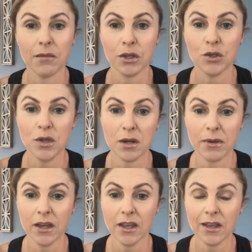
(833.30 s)
you get a
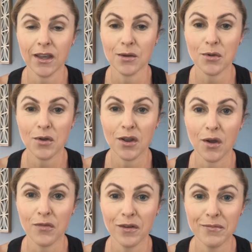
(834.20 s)
pick, and we'll
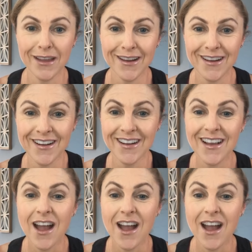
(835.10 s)
go from there.